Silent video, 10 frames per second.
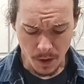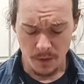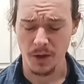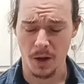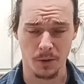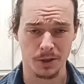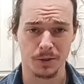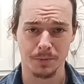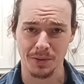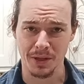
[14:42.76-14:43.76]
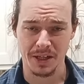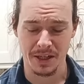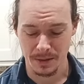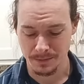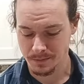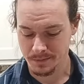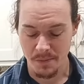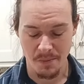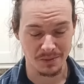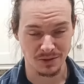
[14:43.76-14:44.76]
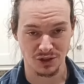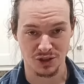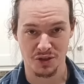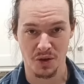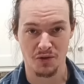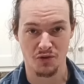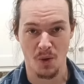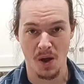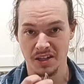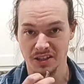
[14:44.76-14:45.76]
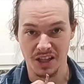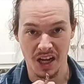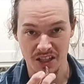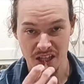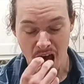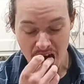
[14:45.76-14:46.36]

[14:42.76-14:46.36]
Now we're gonna plate it up and just enjoy it, you guys.